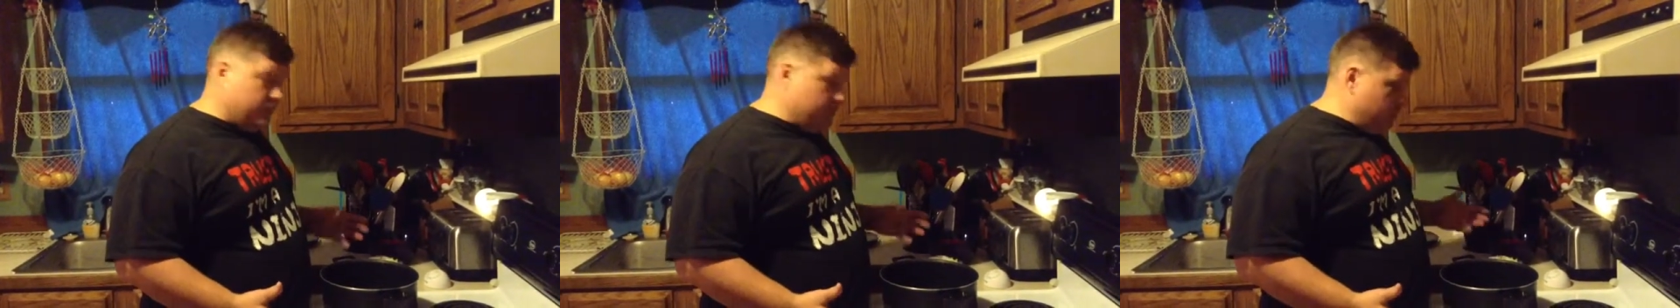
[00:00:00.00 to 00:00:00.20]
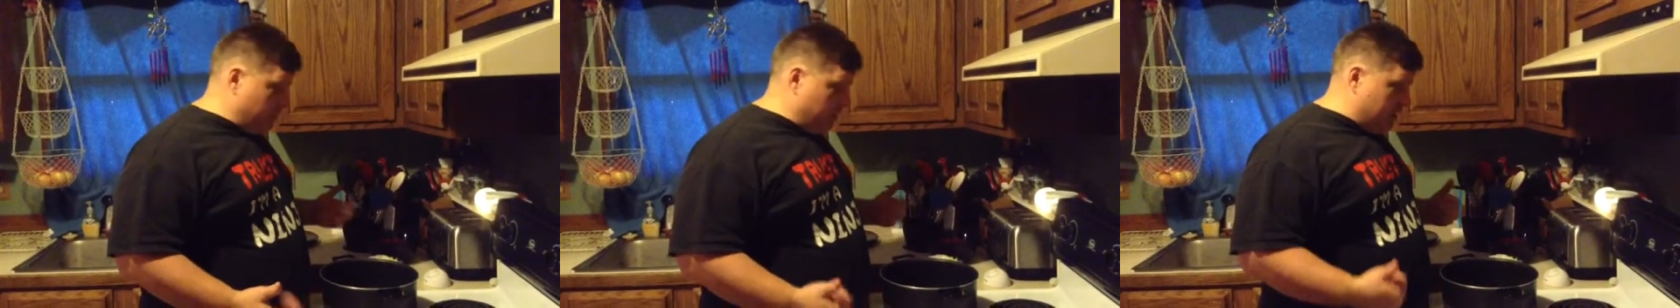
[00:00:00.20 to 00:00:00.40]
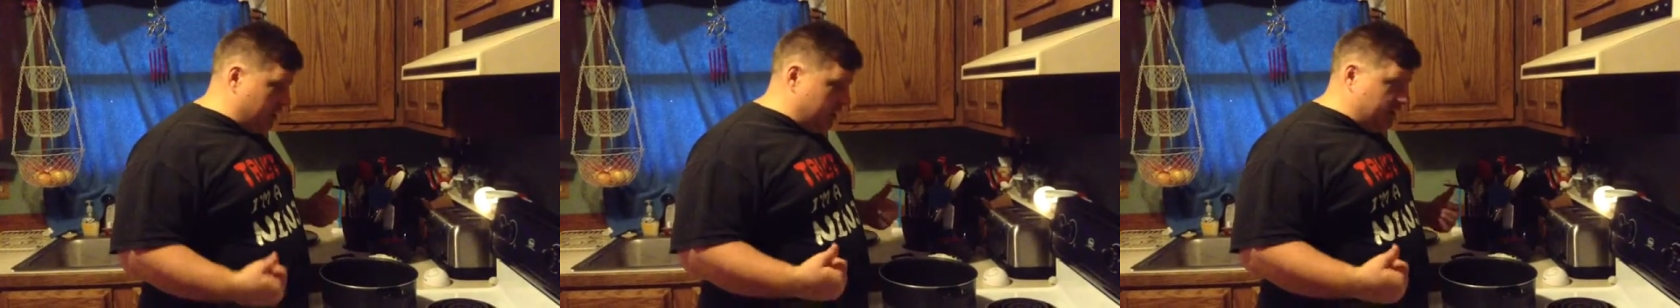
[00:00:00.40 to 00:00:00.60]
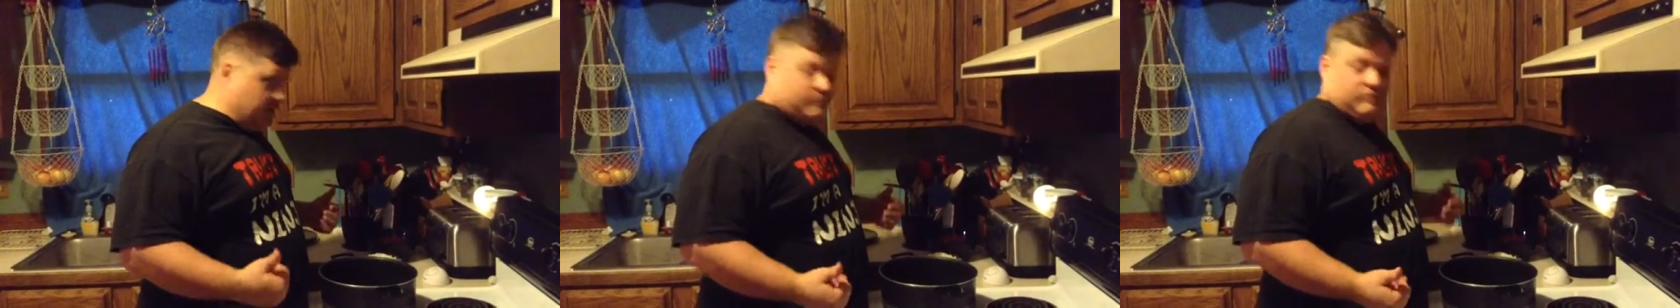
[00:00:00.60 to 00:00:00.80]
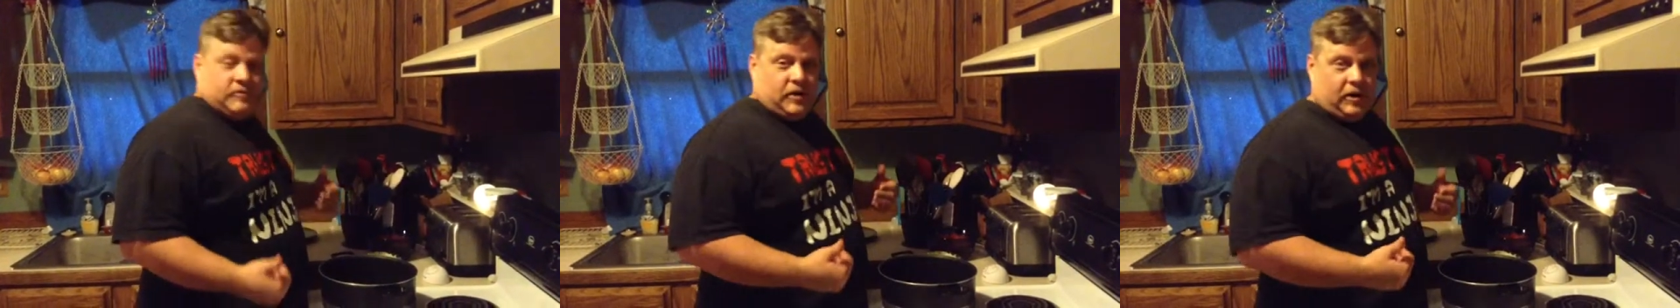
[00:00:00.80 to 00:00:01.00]
We
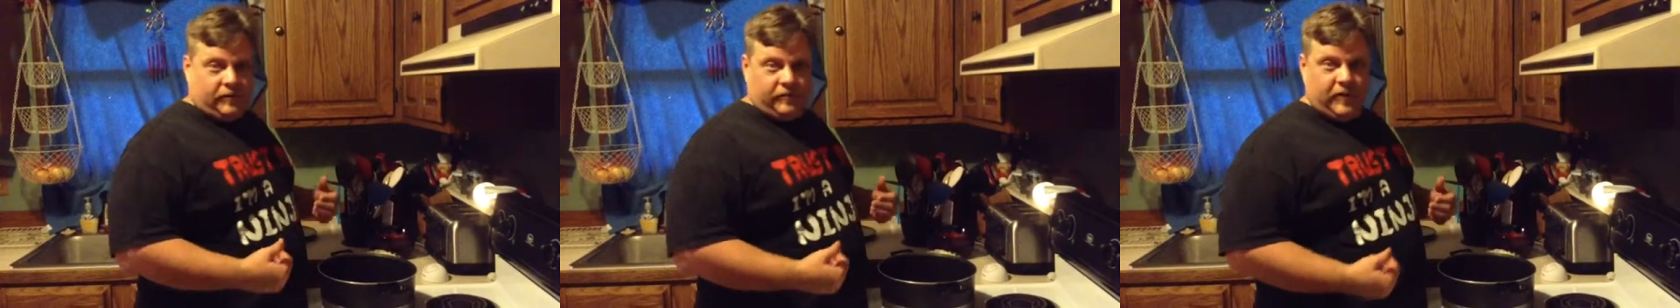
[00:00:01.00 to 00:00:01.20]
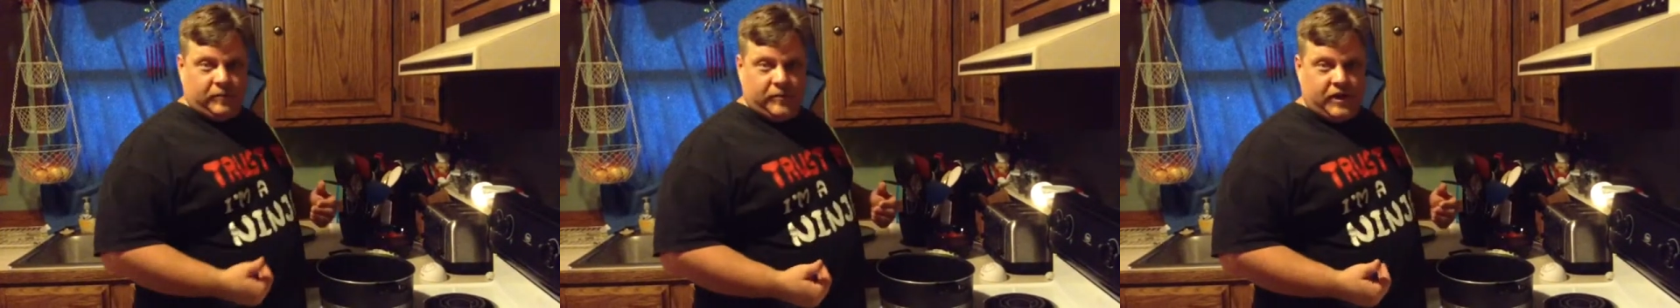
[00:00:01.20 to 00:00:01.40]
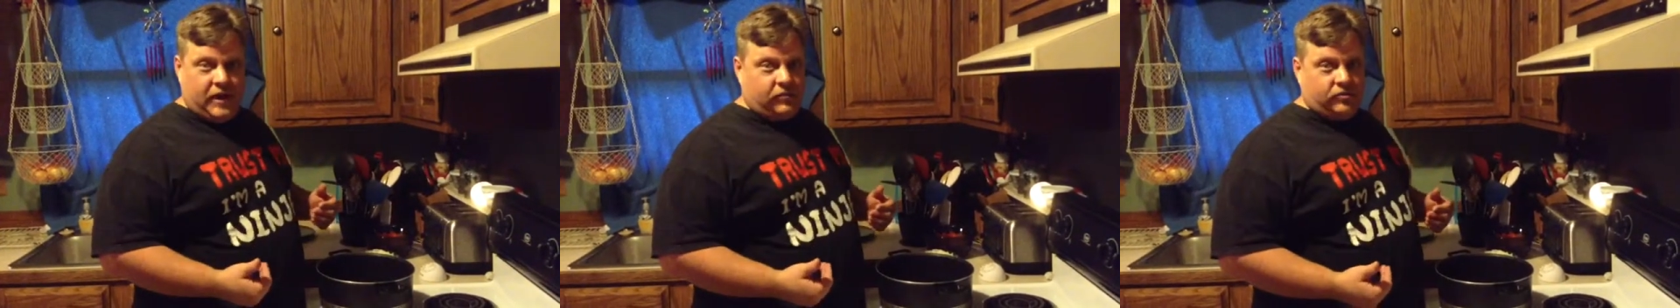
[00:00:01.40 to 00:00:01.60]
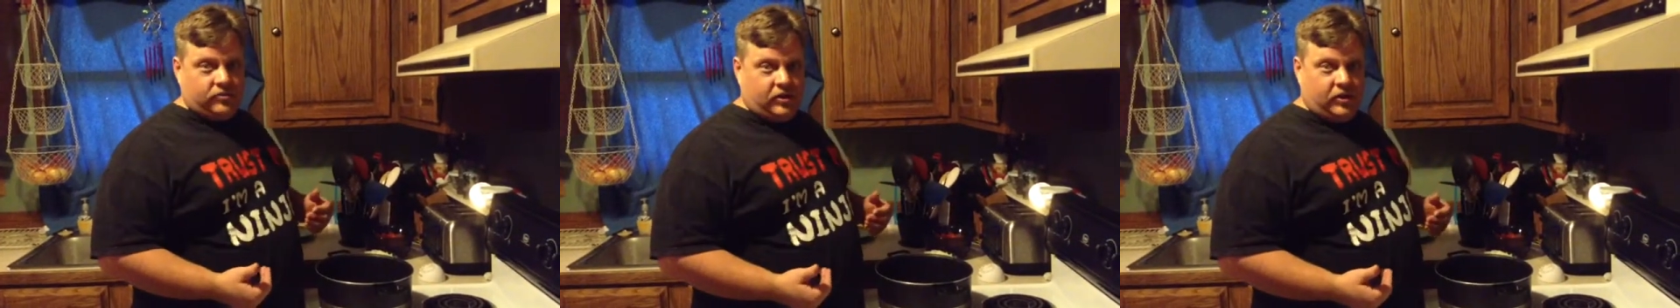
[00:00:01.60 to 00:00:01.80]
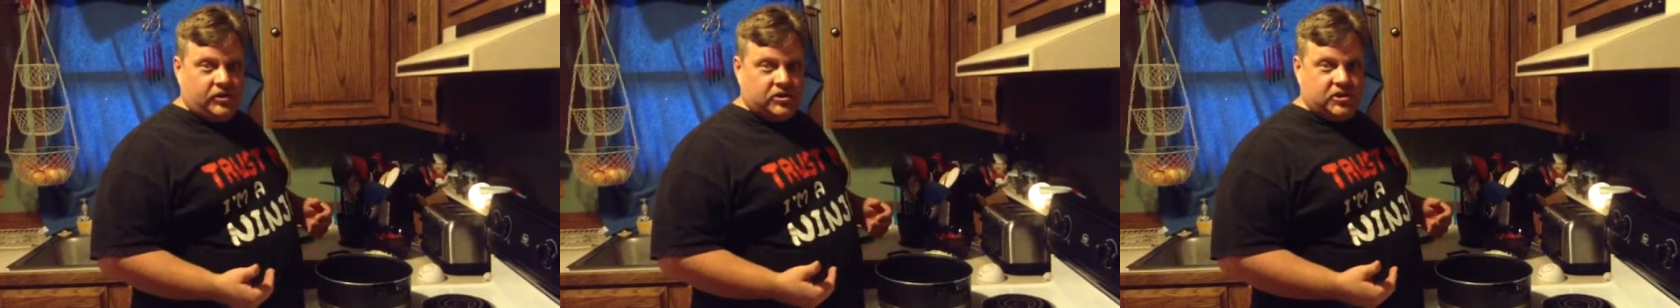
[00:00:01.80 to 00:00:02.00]
in our family now just
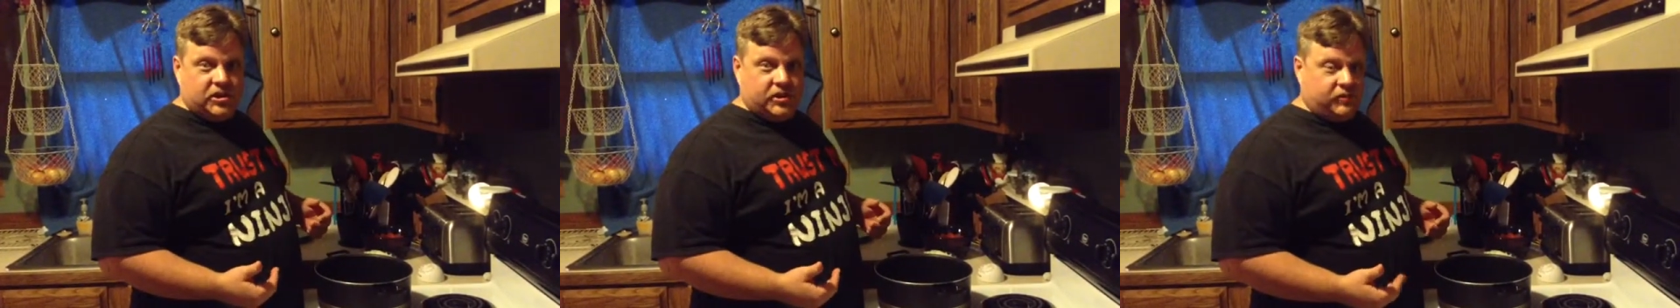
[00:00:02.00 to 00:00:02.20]
call it chili